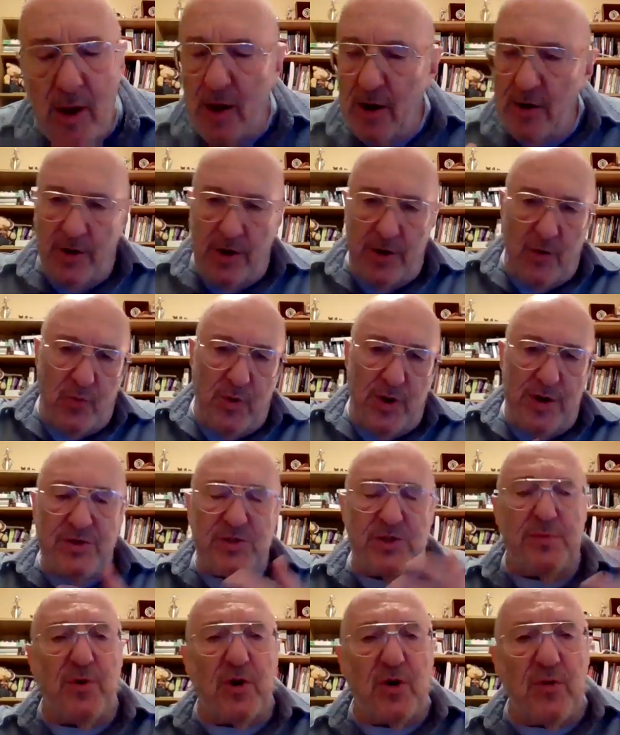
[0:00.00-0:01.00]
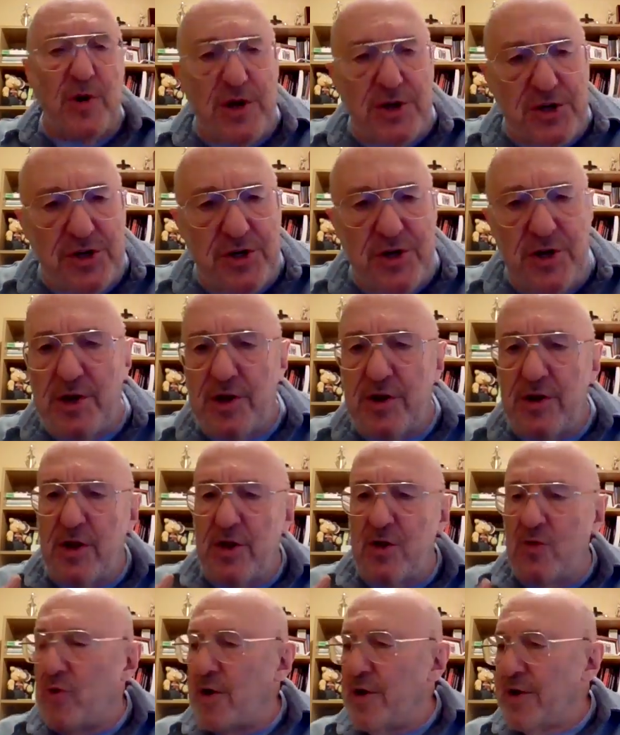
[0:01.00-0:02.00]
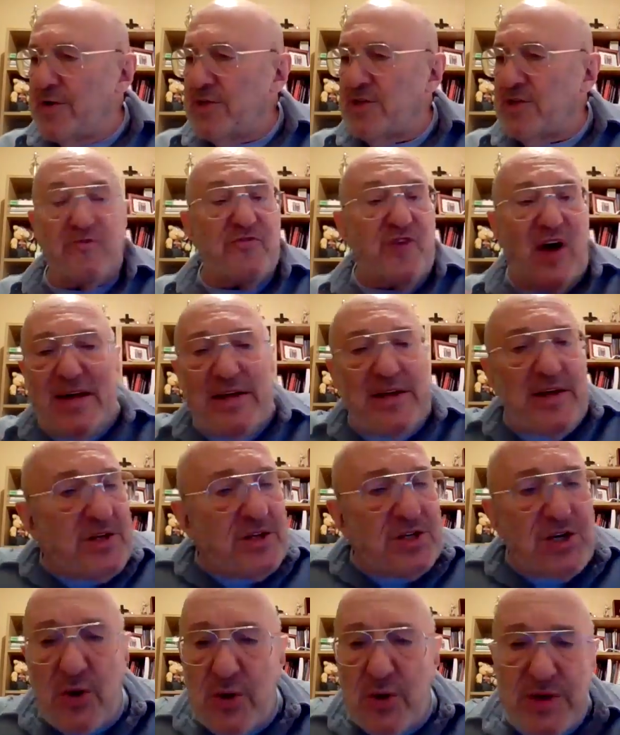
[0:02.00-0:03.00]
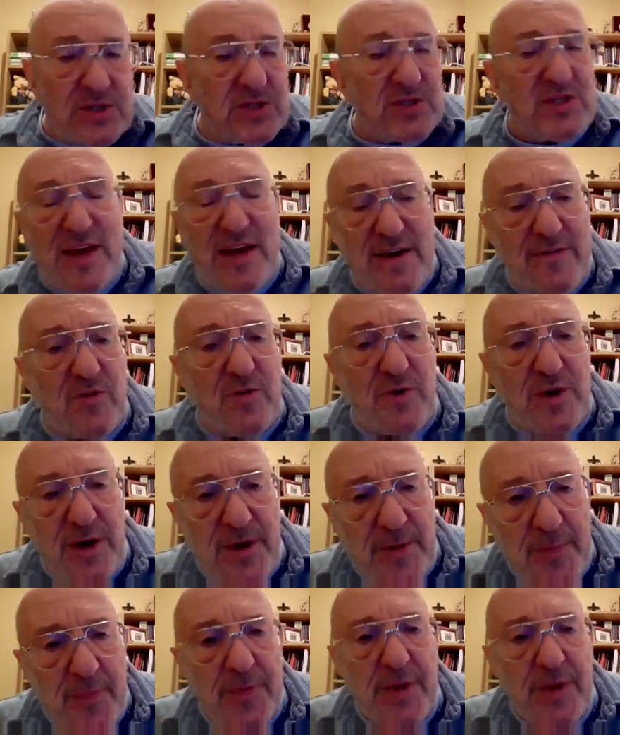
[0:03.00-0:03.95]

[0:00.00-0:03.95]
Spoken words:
Another one is immigration. Another one is voluntary slavery.